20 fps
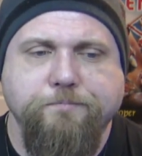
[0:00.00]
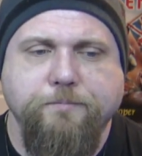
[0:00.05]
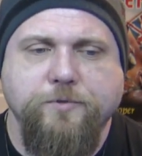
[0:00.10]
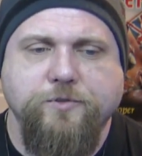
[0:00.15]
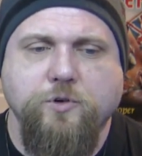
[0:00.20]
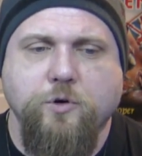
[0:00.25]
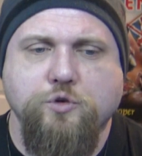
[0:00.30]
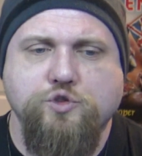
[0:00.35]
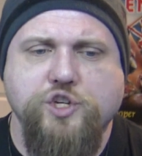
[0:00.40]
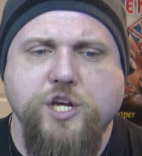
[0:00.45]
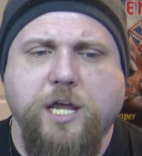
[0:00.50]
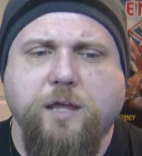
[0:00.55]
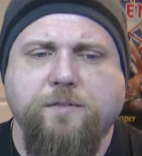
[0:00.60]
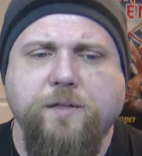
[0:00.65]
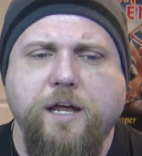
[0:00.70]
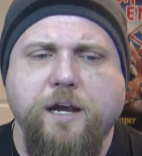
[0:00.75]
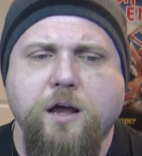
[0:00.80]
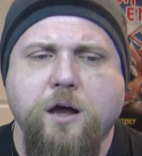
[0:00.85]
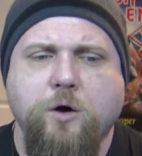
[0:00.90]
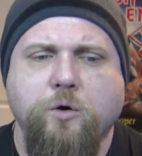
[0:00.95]
So check
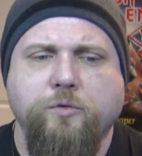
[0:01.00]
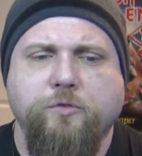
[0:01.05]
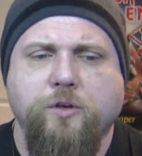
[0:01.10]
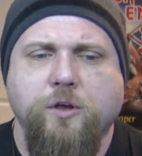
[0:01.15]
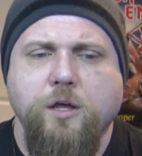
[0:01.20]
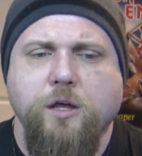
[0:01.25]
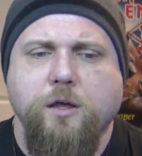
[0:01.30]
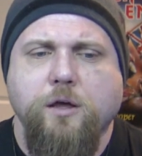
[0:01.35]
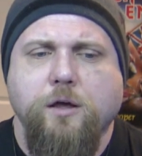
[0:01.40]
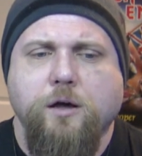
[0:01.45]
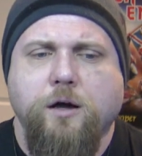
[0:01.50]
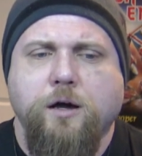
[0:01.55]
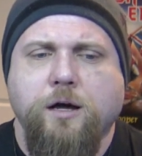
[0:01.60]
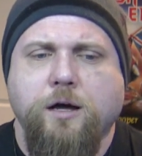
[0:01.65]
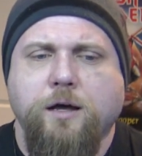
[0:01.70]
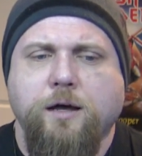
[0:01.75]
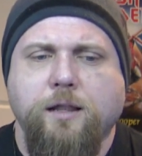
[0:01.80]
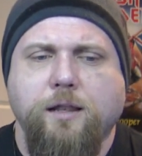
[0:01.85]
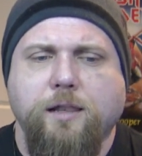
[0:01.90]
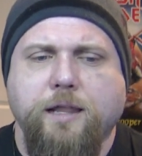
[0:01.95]
that out.
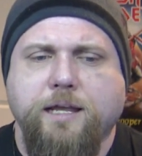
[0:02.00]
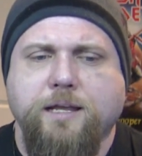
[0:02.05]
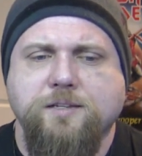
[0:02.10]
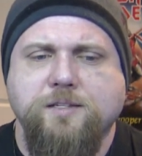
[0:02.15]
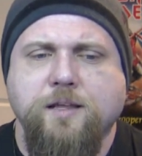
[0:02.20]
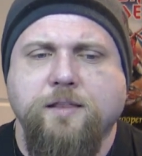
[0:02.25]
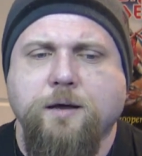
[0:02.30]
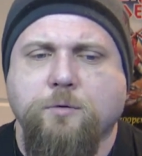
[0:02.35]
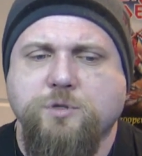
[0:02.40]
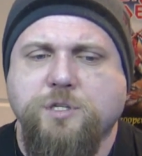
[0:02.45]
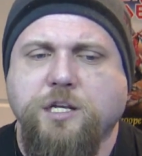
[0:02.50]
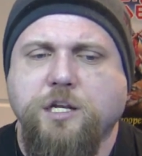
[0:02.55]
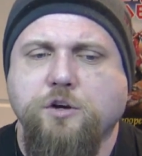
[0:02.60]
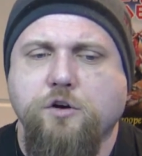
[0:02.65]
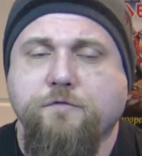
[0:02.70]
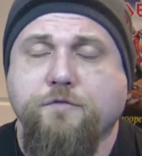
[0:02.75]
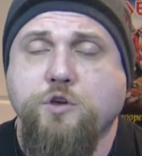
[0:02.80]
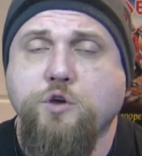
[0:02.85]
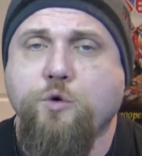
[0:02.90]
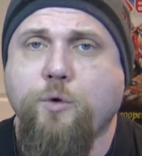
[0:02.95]
Uh, like I said, that was an
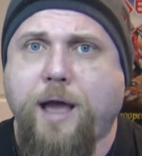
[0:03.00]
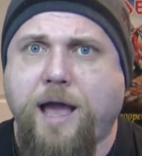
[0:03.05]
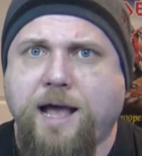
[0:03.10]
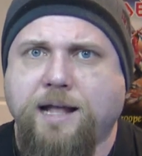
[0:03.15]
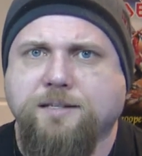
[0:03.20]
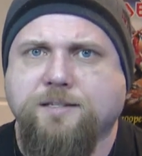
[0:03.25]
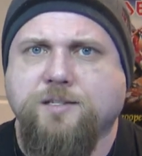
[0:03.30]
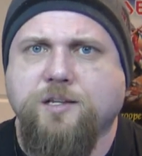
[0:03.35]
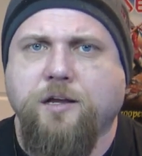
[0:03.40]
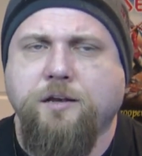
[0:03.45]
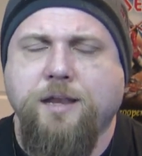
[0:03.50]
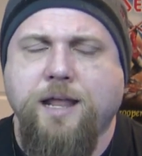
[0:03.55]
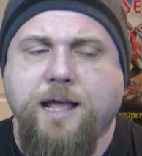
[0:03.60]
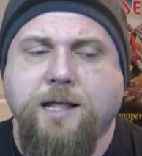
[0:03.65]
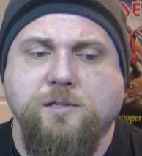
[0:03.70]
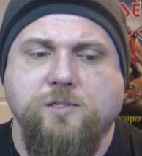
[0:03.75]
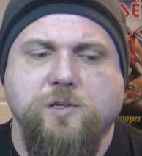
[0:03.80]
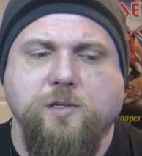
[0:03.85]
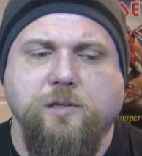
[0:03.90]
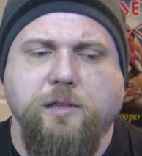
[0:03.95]
interview at
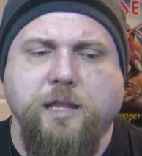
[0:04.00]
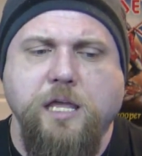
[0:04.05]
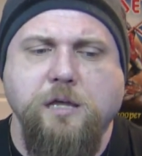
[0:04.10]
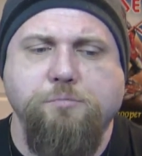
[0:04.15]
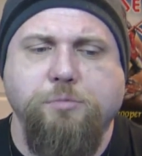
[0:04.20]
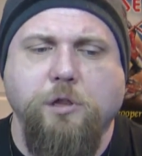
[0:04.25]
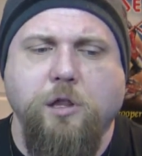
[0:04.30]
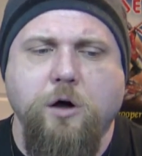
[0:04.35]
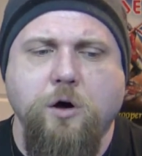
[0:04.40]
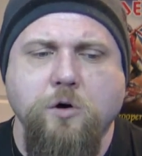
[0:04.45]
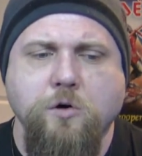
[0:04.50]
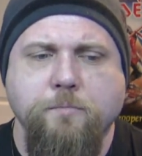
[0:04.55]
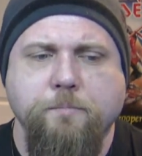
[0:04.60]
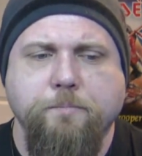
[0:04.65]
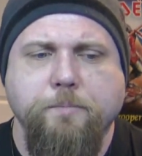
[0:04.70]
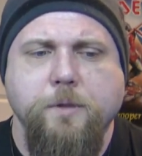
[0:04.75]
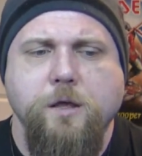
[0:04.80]
Sundance, link below.